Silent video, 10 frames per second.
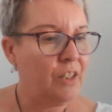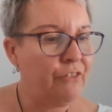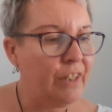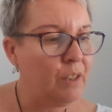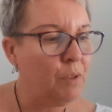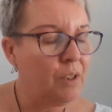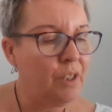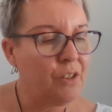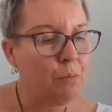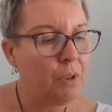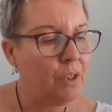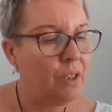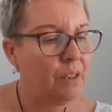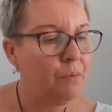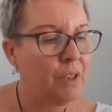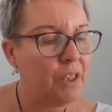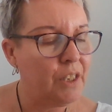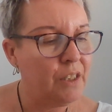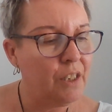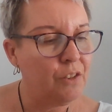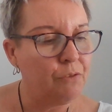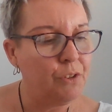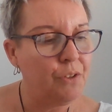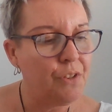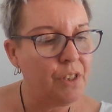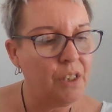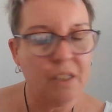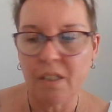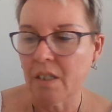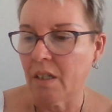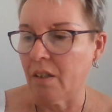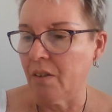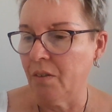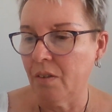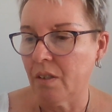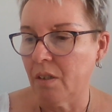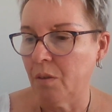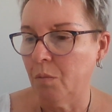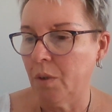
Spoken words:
the funny one is when I did these runes years ago. So